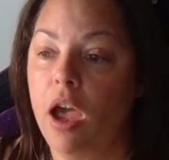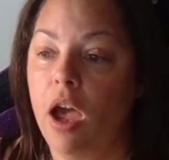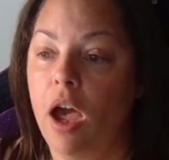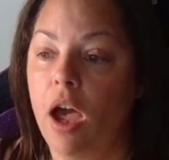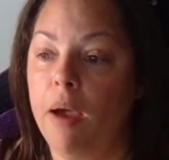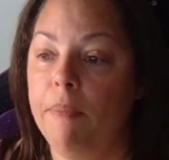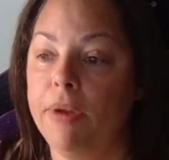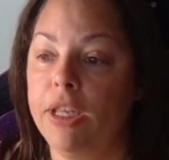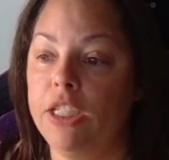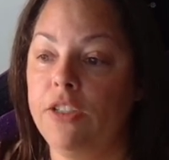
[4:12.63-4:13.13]

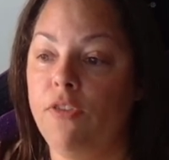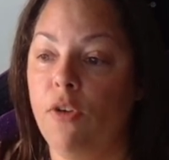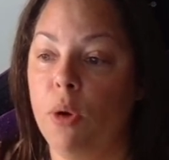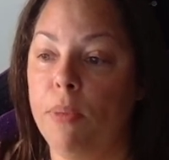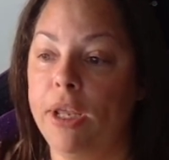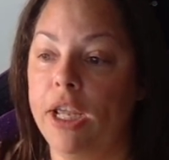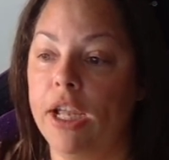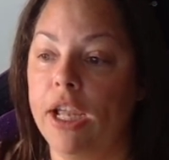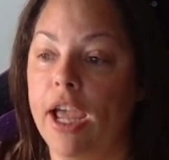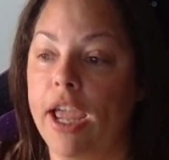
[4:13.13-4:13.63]
um, is
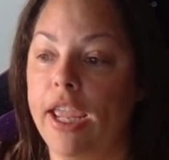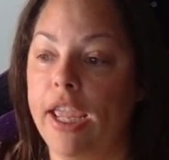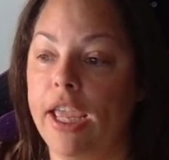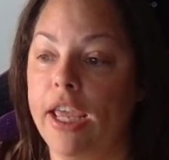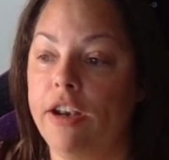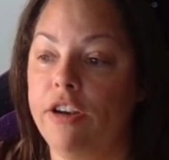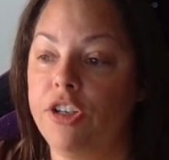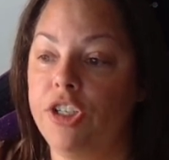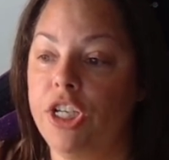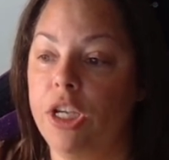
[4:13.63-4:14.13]
forming a kite
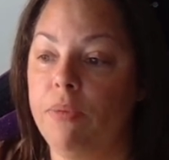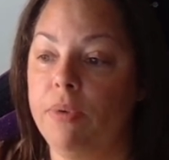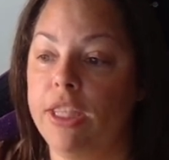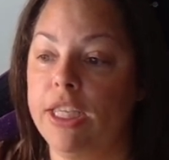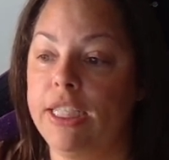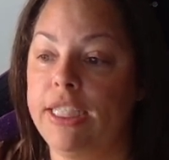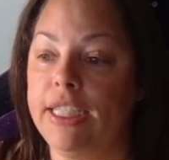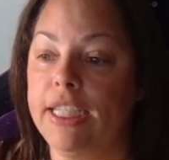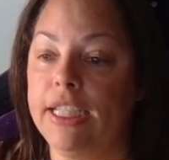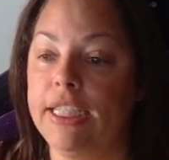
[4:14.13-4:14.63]
energy with
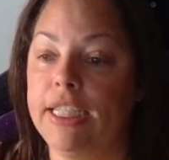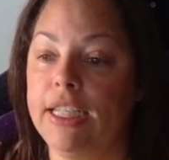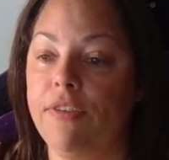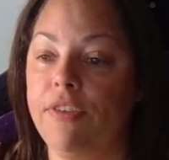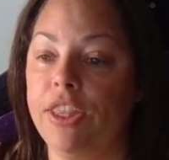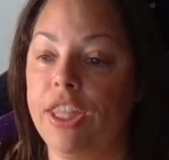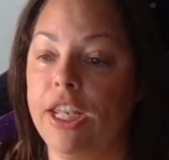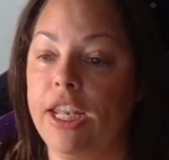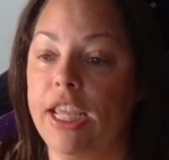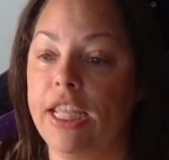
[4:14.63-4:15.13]
the sixth,
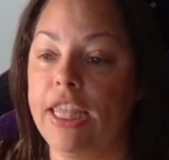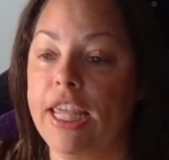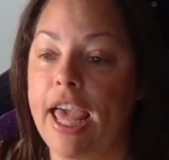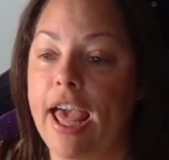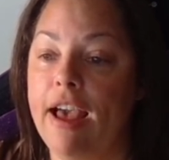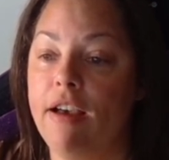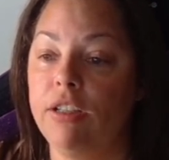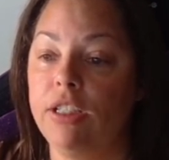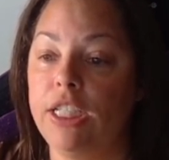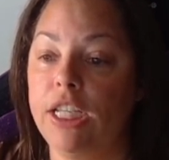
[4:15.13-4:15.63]
seventh, and eighth
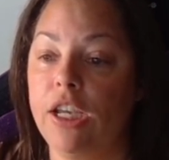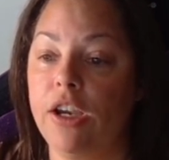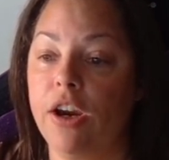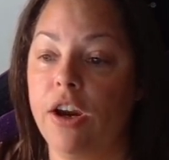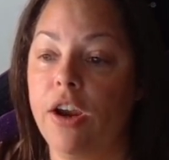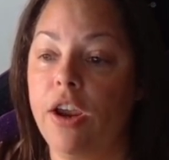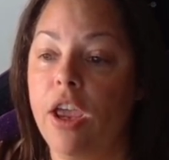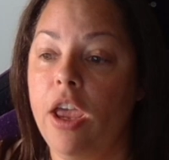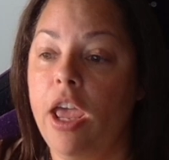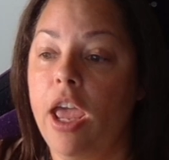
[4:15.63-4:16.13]
house
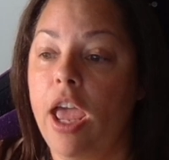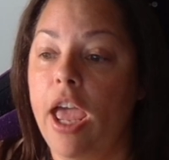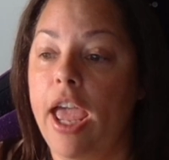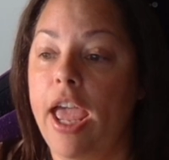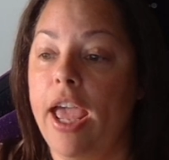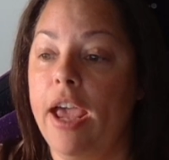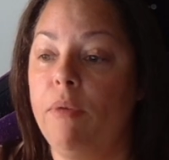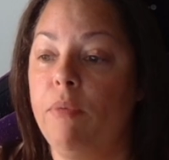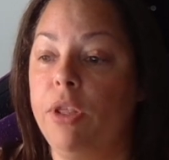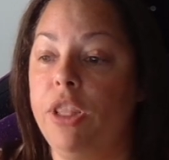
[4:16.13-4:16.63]
here,
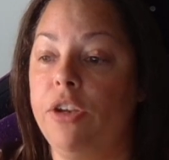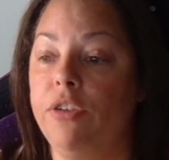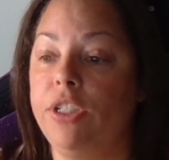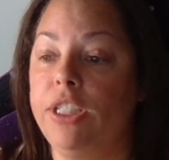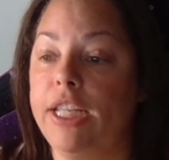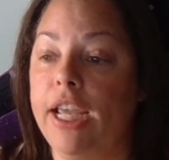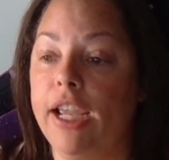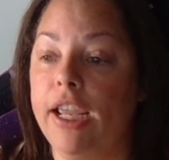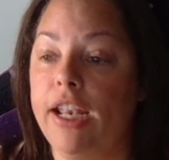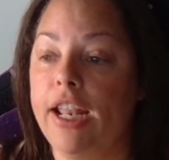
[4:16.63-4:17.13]
and with your
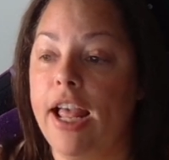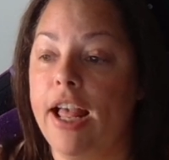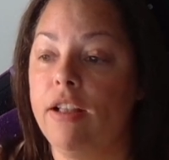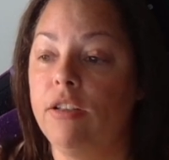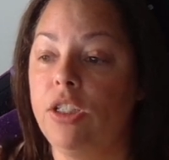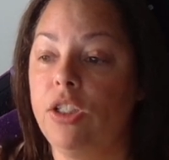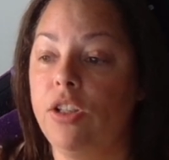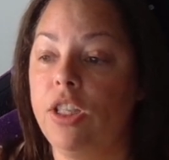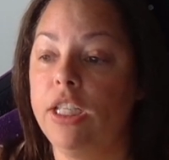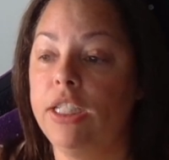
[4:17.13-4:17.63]
second
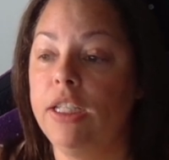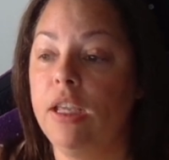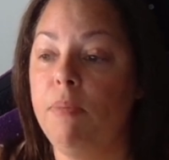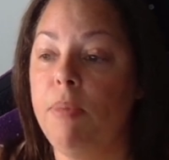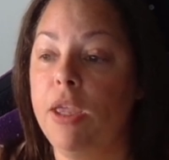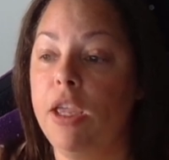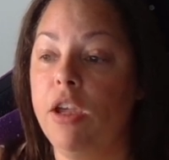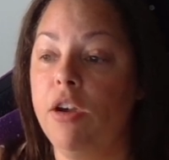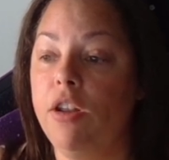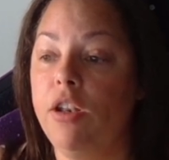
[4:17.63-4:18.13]
house. So this
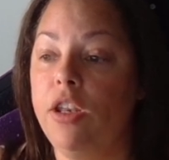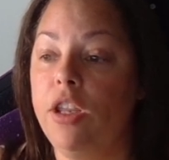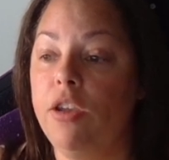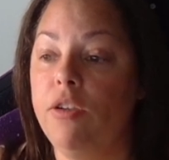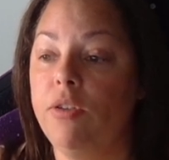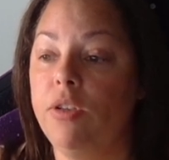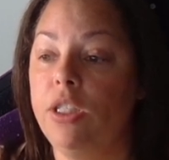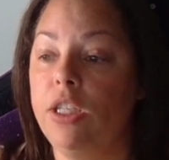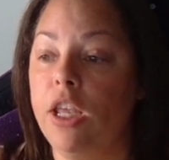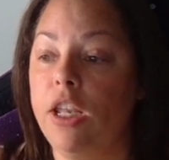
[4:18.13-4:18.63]
could be good
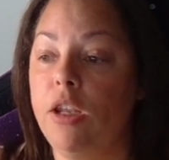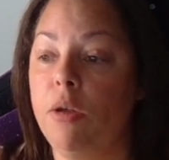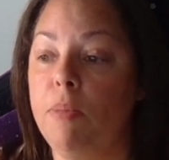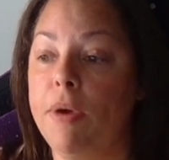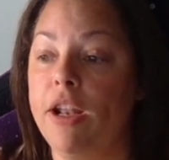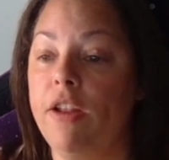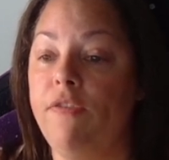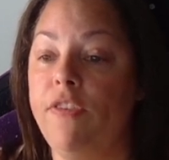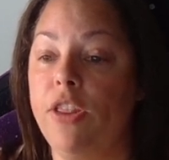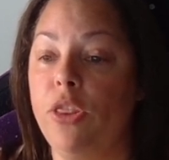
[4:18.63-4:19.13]
news, and you
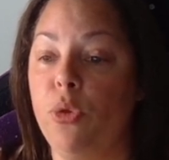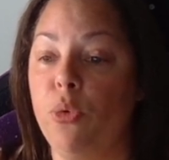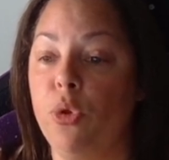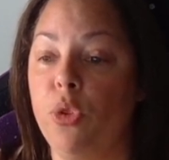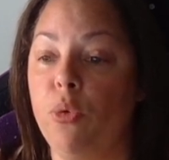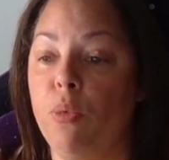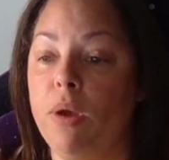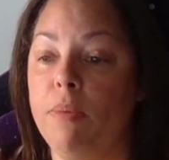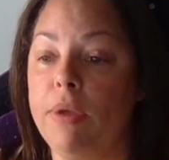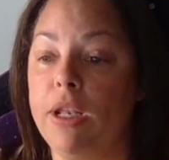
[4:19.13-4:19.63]
benefit
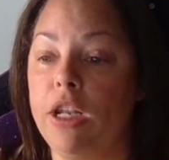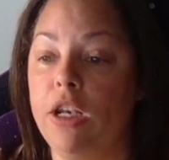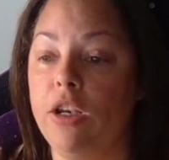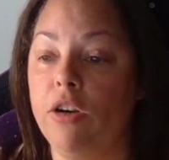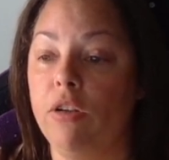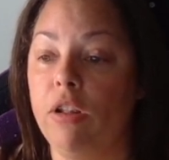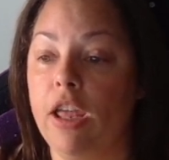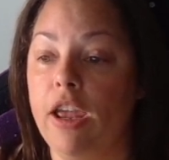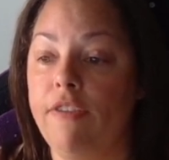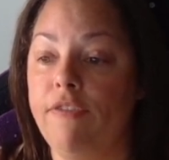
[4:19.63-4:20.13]
through the women in
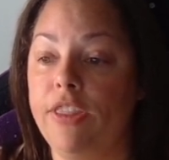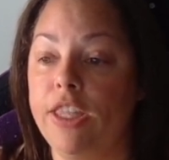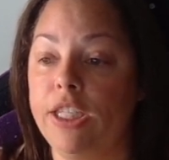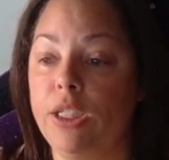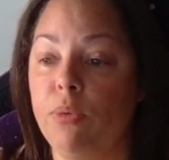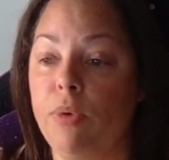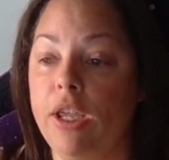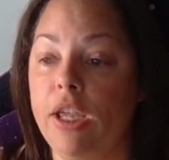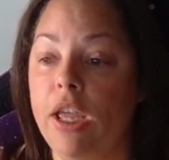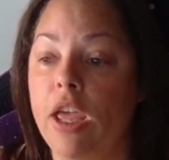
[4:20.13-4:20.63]
your life
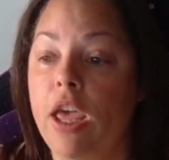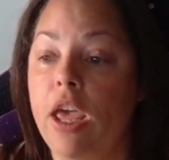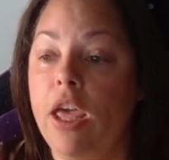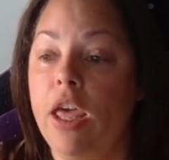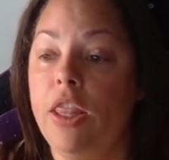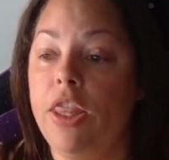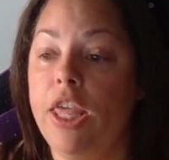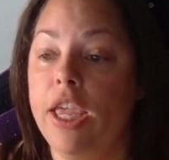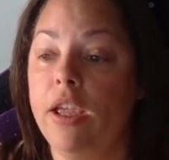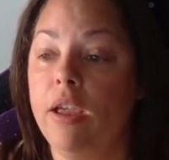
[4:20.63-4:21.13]
this week.
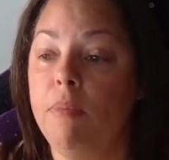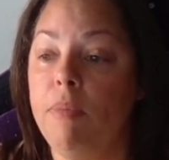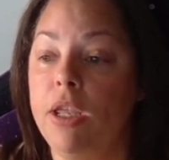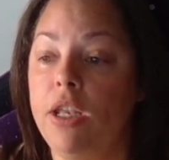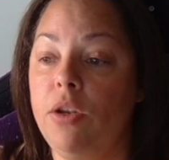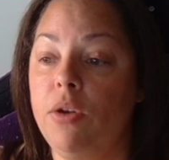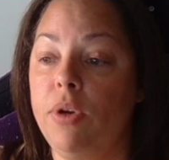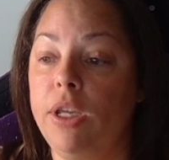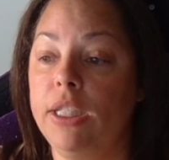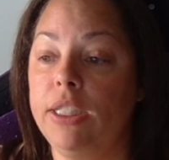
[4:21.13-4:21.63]
They could
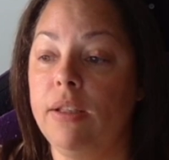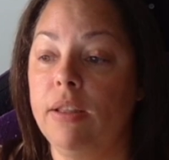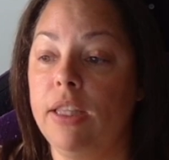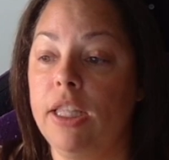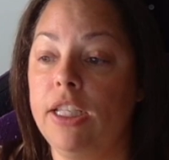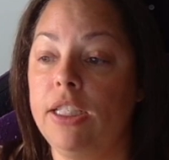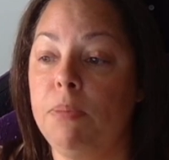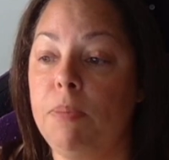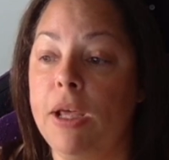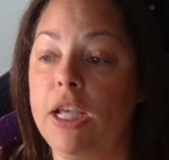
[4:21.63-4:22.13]
be doing
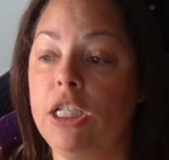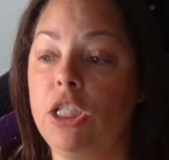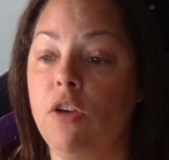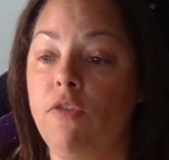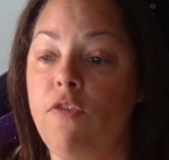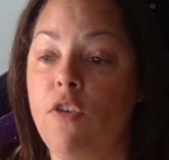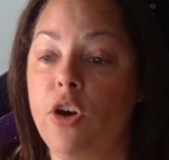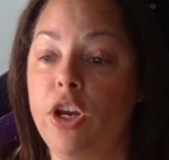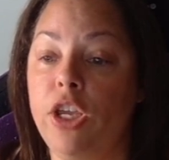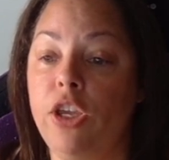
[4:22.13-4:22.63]
something
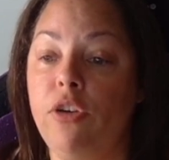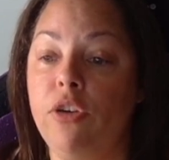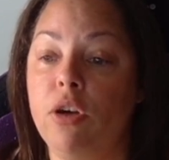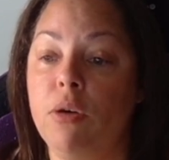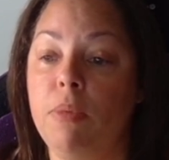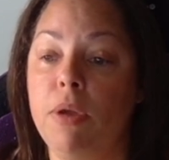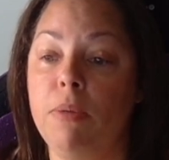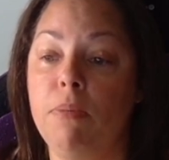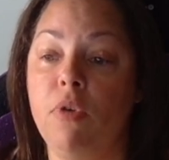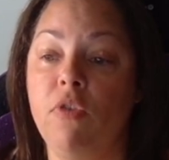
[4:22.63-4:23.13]
special for you. You
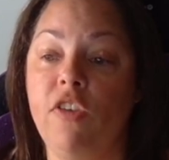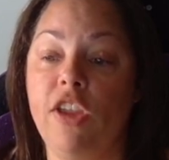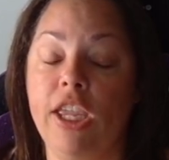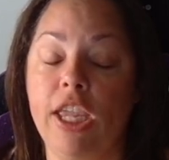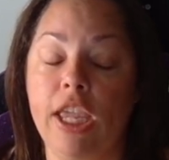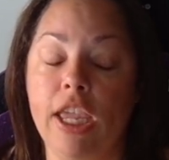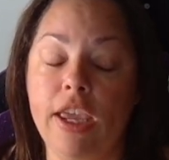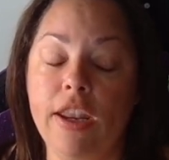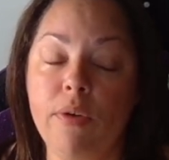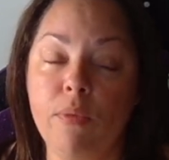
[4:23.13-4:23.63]
could be
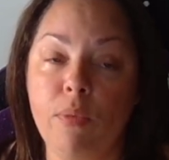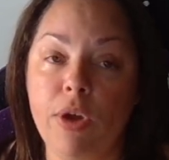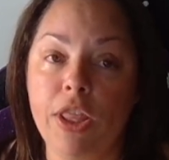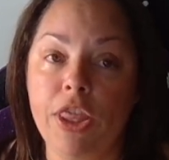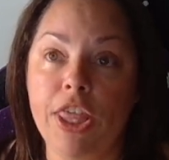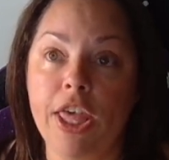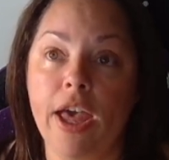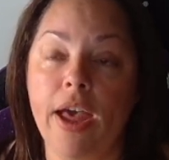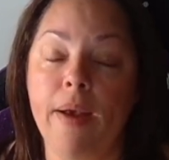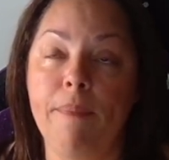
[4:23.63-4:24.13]
moving in
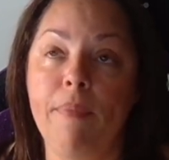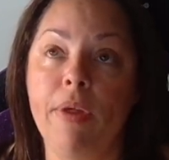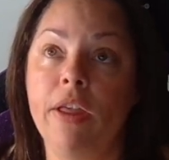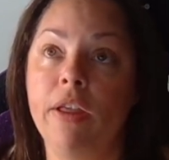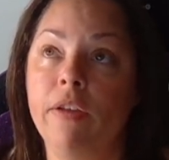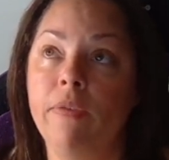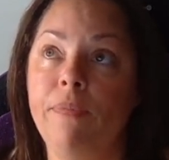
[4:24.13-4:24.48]
with them